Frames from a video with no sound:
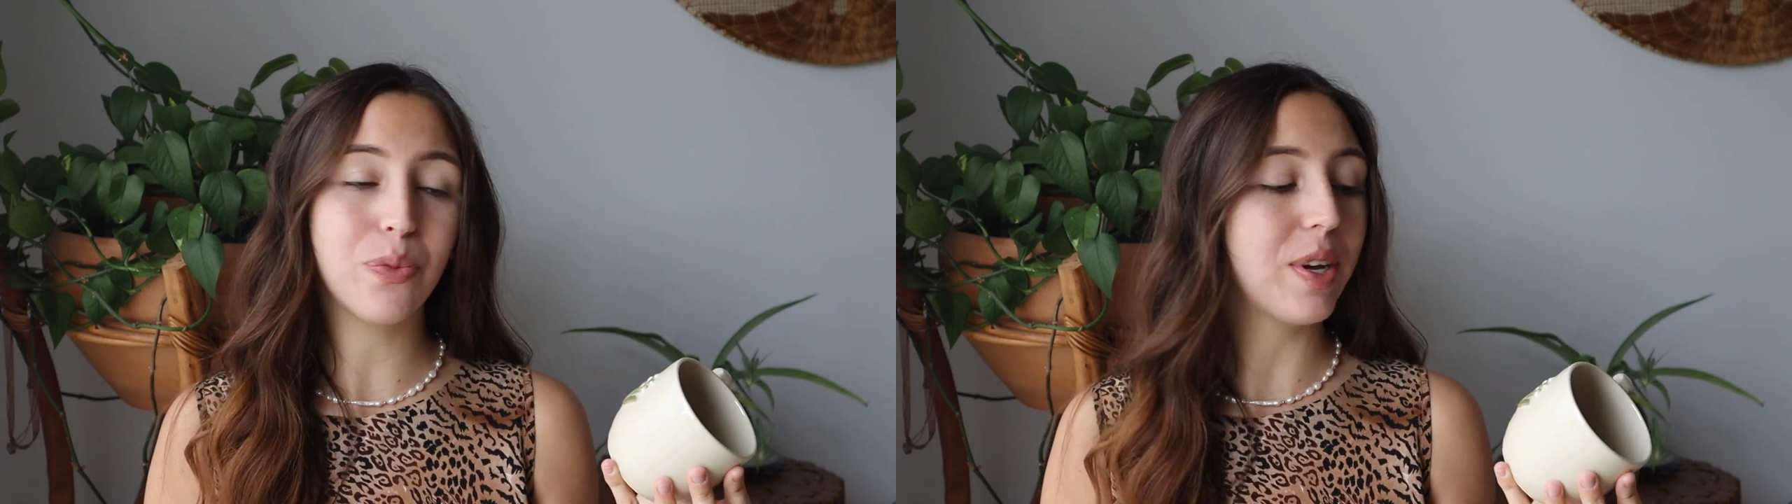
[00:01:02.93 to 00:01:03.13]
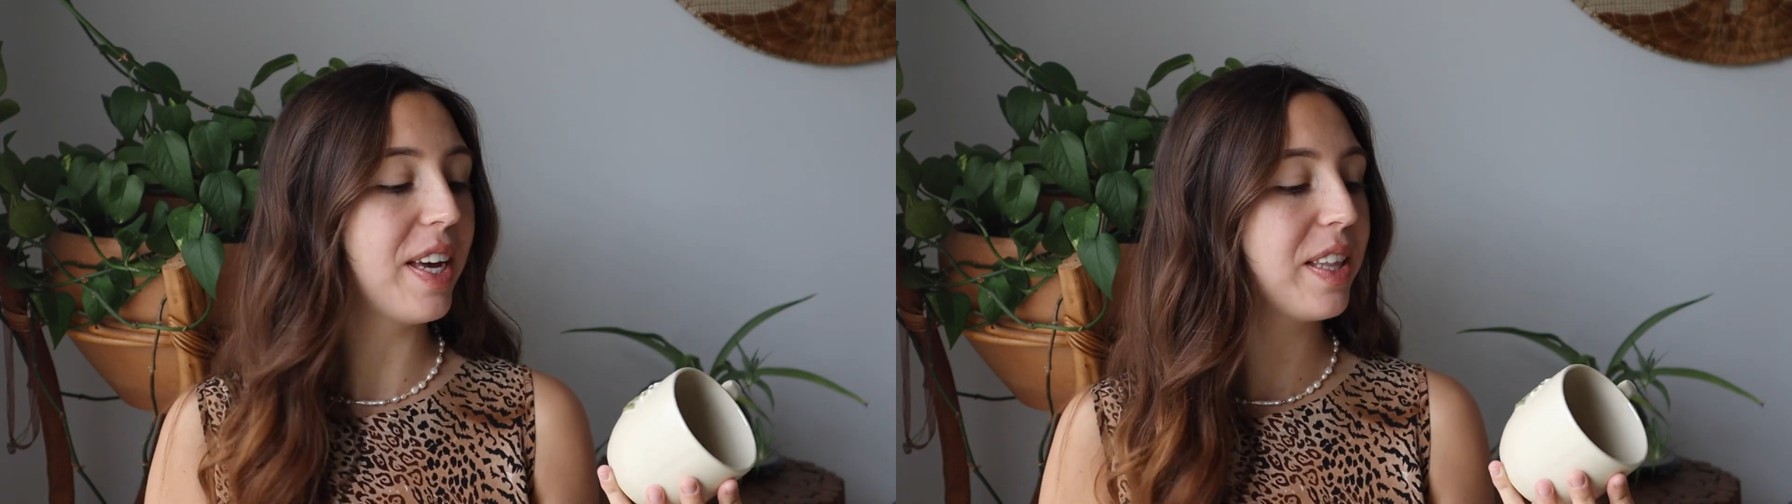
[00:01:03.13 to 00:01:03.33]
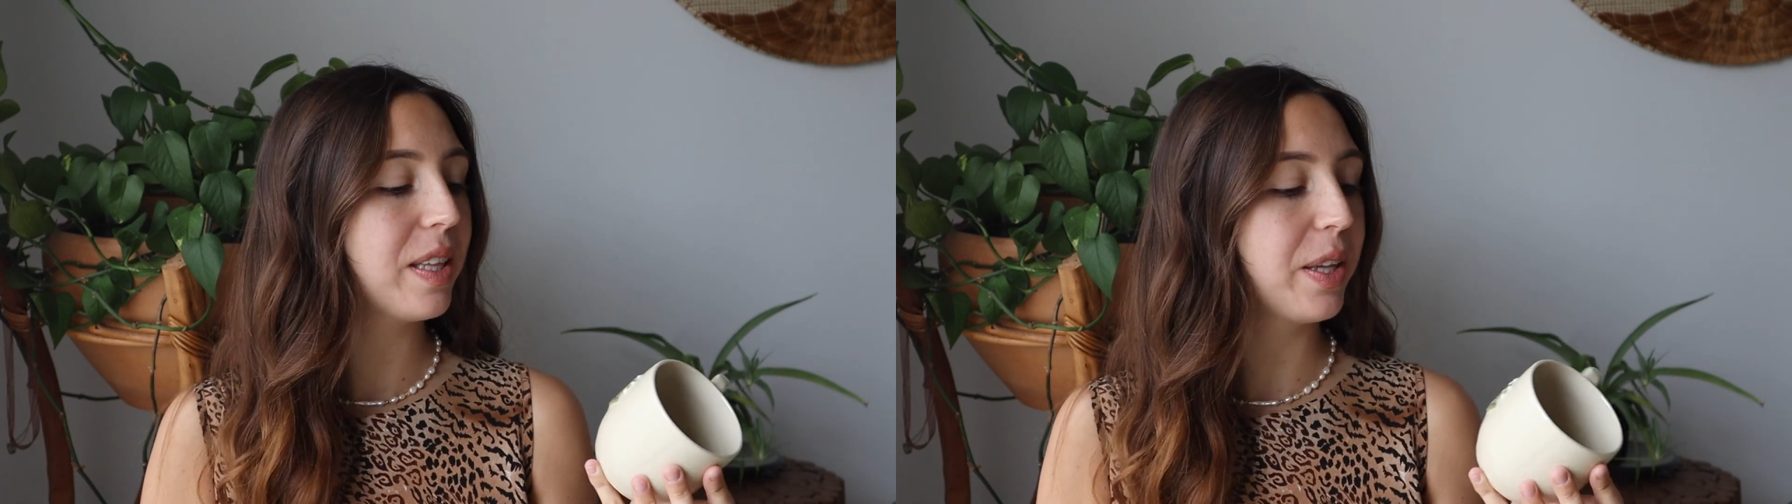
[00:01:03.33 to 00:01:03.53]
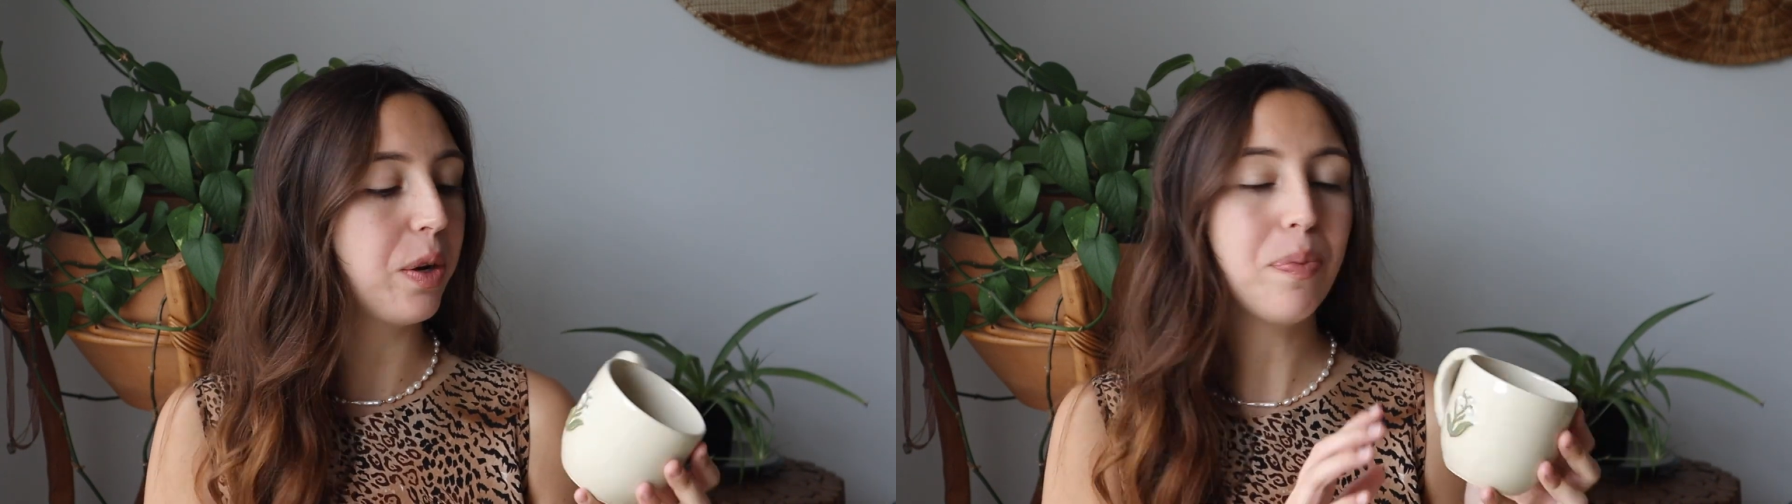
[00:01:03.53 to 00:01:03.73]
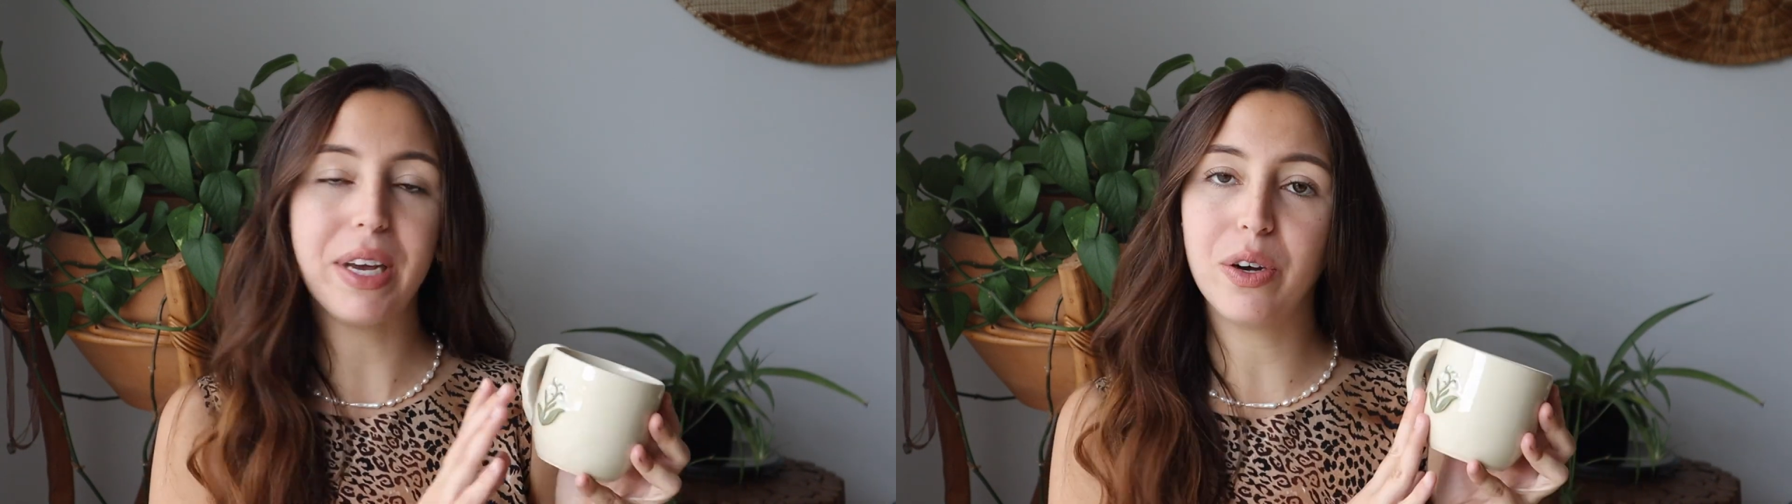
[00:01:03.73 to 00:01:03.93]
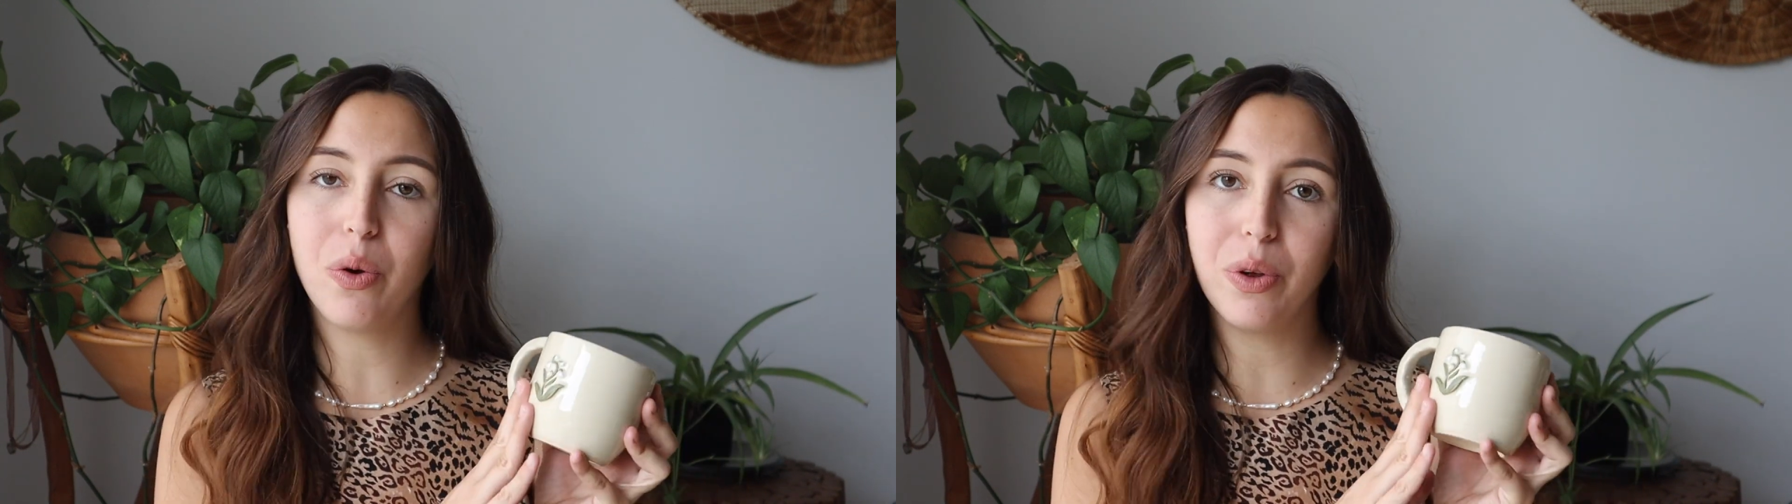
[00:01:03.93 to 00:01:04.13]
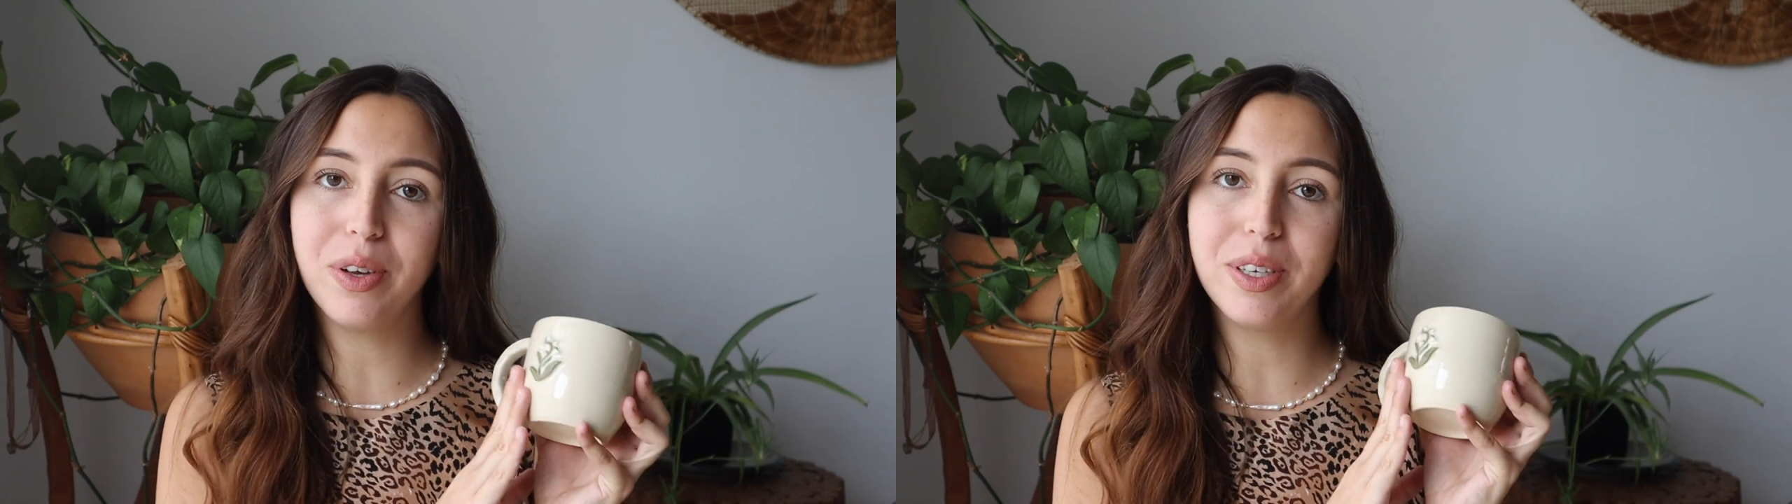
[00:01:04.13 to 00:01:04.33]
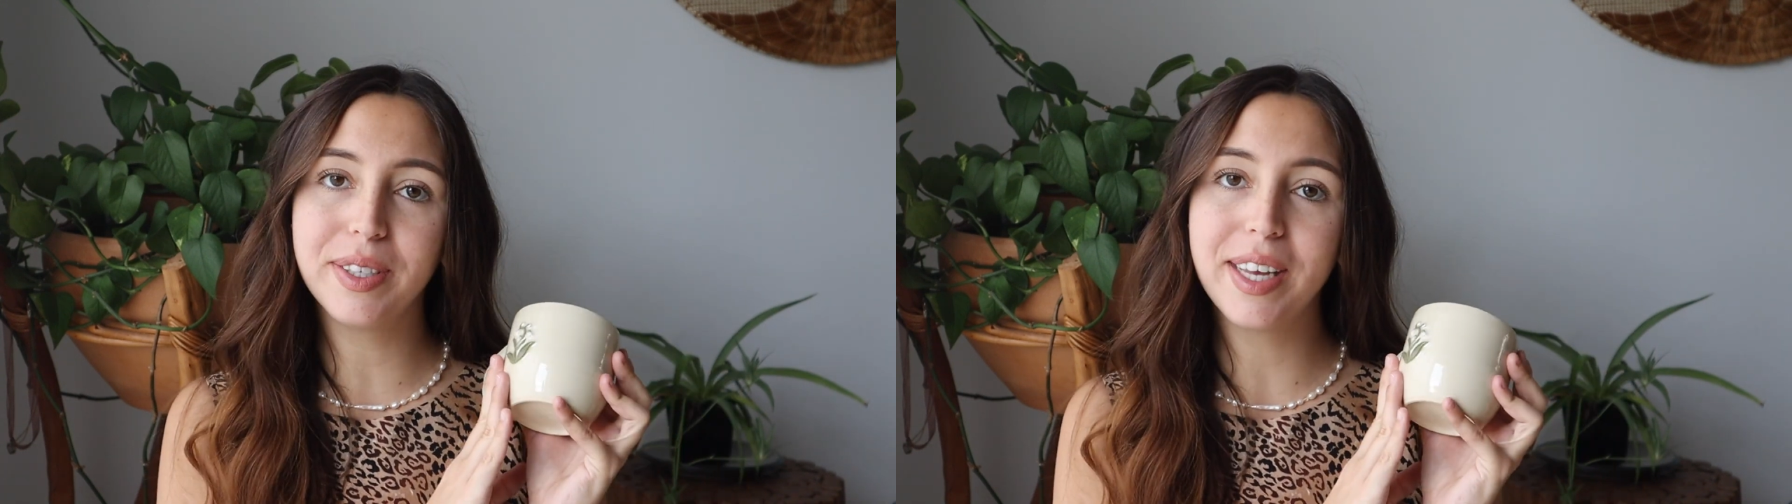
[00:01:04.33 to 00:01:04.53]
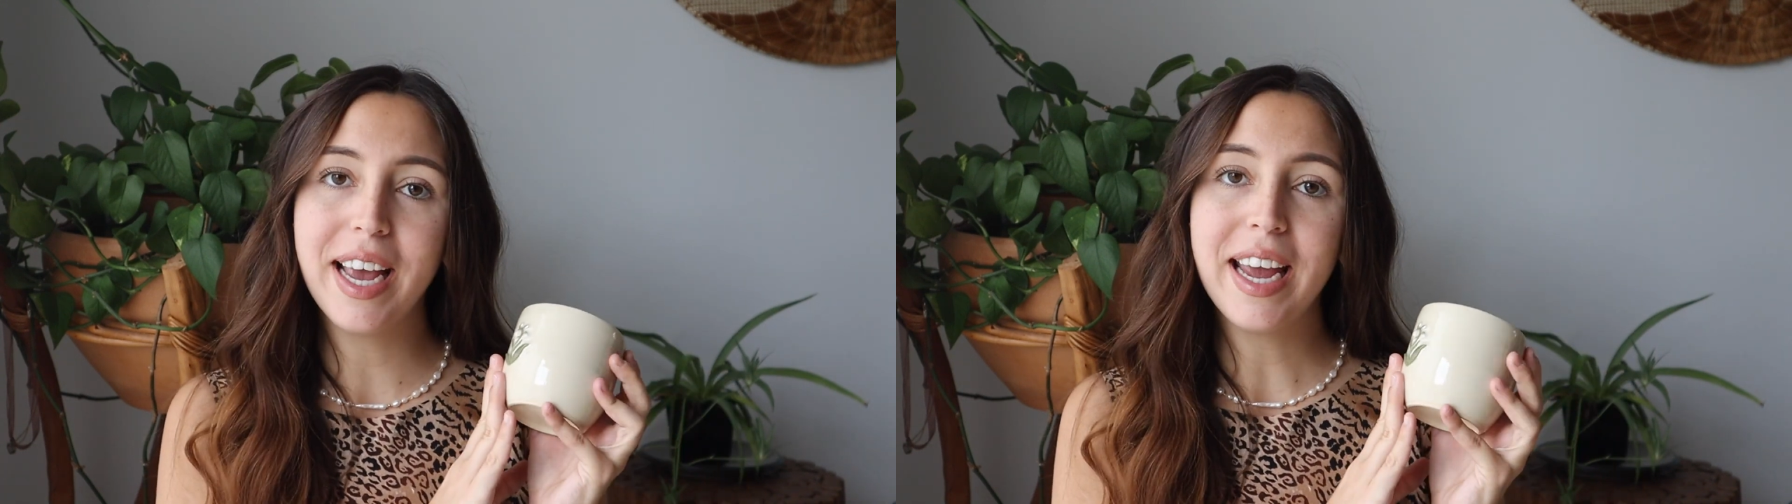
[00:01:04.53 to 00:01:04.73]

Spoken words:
with little pinholes